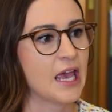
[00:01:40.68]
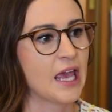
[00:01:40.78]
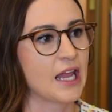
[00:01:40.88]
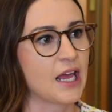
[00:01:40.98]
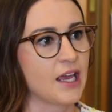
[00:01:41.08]

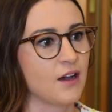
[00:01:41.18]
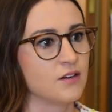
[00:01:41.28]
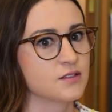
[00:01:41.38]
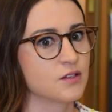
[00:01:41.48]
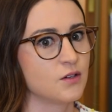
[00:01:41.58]
and I
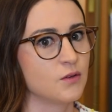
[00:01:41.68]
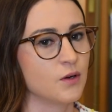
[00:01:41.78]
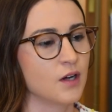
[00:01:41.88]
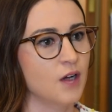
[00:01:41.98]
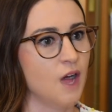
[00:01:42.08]

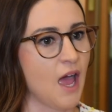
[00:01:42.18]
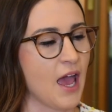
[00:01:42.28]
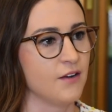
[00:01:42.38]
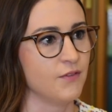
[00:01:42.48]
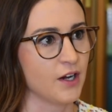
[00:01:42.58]
also
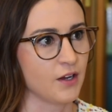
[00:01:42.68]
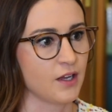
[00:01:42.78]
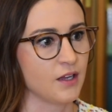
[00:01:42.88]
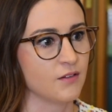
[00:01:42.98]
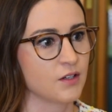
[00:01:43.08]
had very